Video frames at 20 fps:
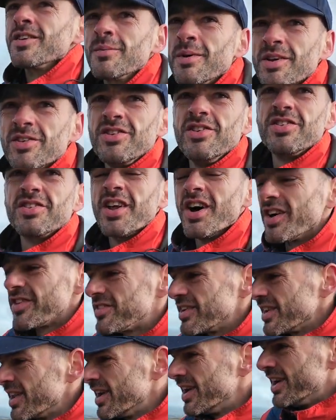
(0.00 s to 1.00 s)
I'm actually
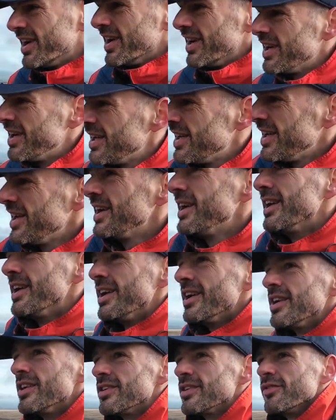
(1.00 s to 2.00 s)
starting
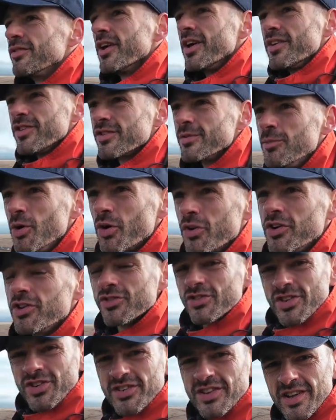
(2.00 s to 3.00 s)
to find some more
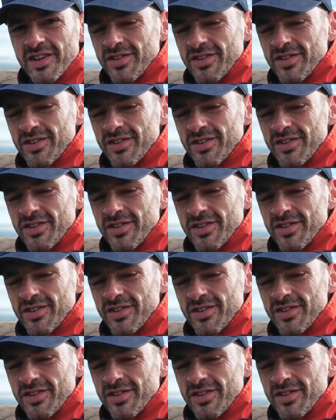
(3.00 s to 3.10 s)
interesting